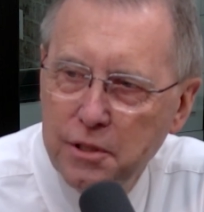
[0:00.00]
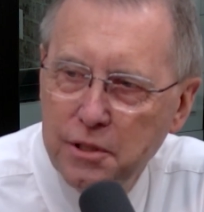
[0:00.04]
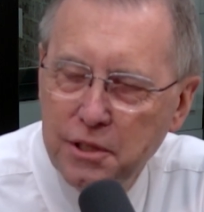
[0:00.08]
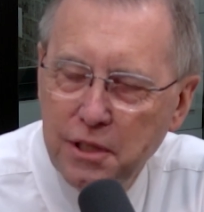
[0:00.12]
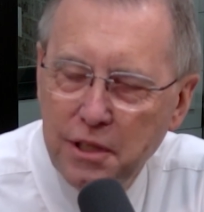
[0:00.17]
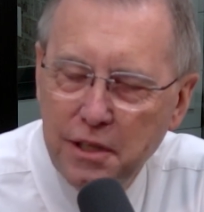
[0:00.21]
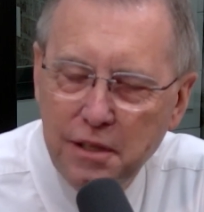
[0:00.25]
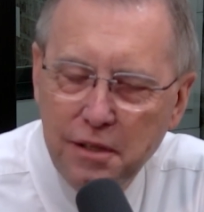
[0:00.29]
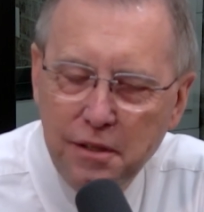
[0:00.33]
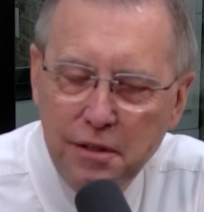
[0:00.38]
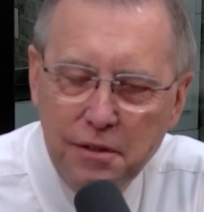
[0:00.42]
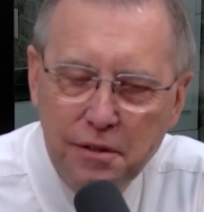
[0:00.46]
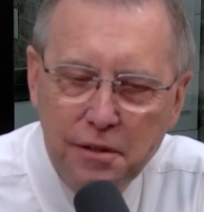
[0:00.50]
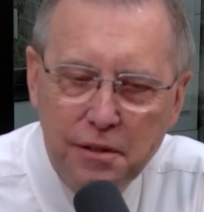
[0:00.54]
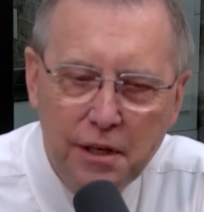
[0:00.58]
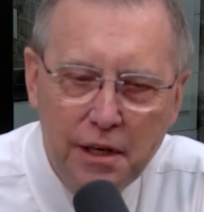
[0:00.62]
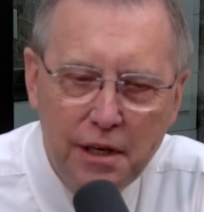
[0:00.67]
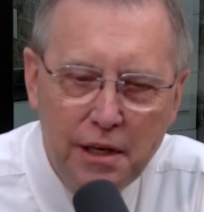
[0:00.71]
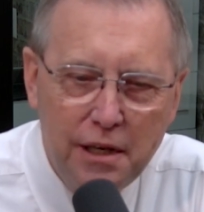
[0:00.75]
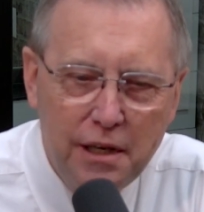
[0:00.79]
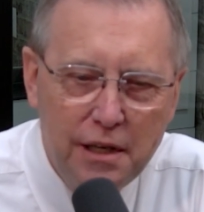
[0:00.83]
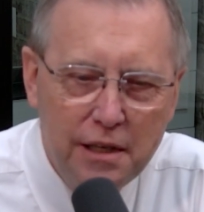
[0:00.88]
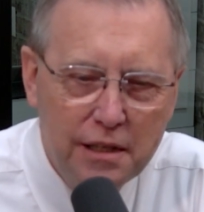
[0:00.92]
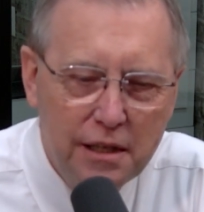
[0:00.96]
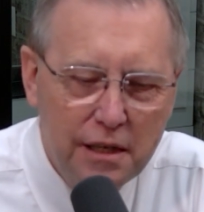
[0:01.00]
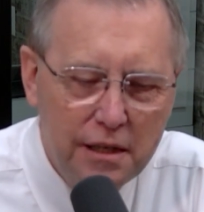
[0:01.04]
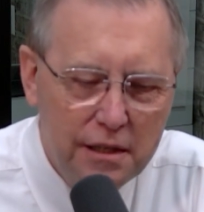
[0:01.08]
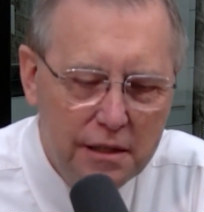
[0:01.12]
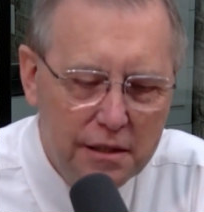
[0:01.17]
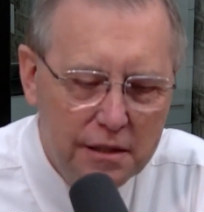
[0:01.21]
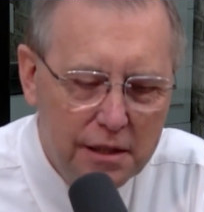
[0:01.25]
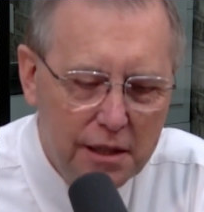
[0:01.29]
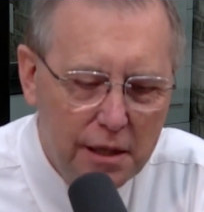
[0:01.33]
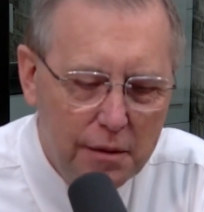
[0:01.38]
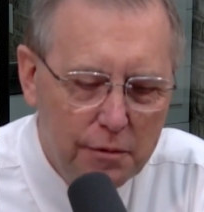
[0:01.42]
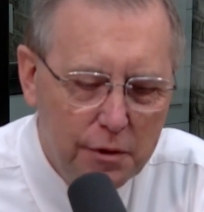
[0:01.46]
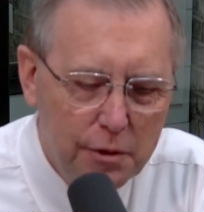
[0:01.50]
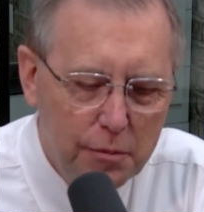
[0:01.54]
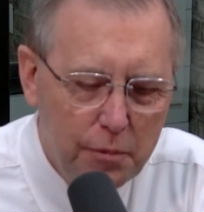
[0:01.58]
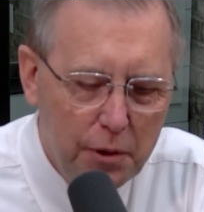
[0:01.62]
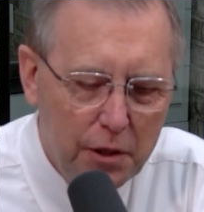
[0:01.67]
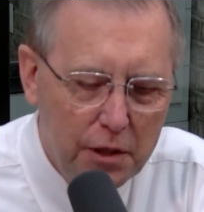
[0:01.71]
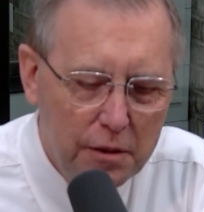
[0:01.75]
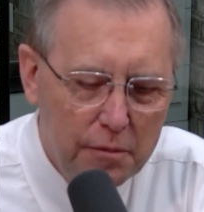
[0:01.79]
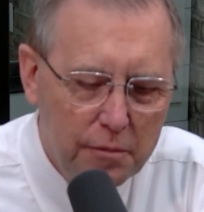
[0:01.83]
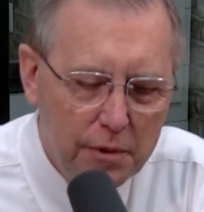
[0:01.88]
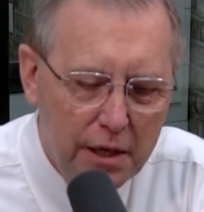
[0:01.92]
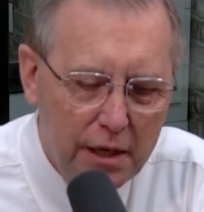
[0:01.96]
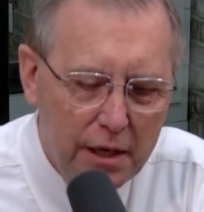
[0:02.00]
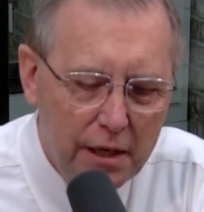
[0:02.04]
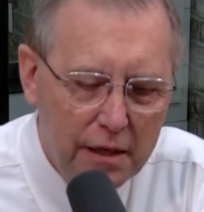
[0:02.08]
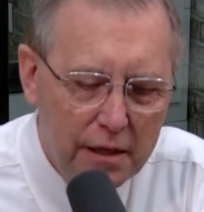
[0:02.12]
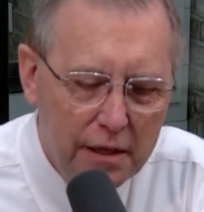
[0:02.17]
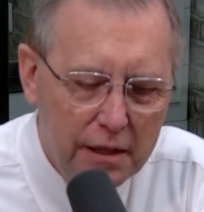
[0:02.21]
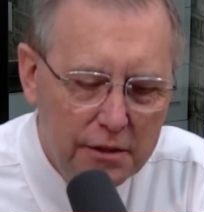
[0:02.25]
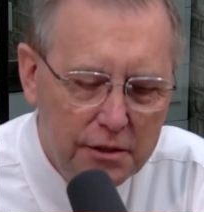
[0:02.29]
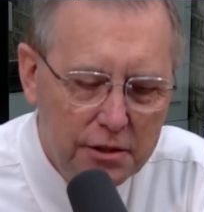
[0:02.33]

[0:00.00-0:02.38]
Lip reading: Cellular coming to Putnam County.